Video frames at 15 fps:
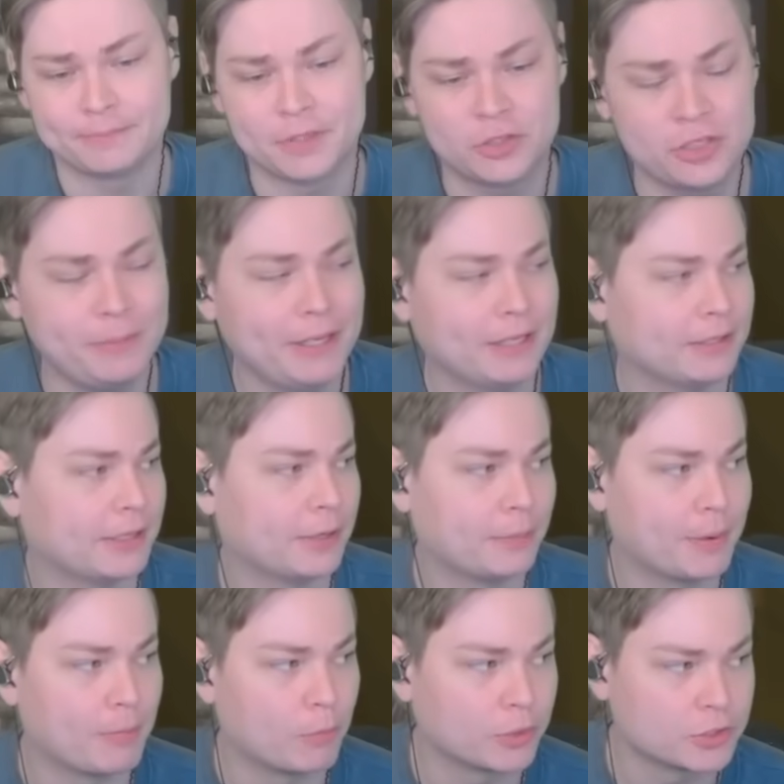This should be a little
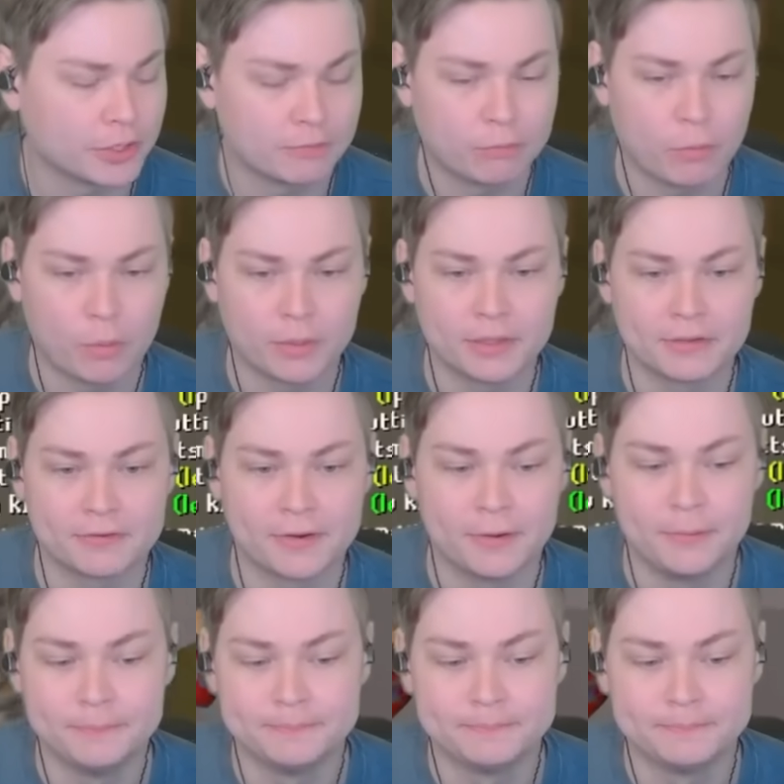bit more straightforward, this kill.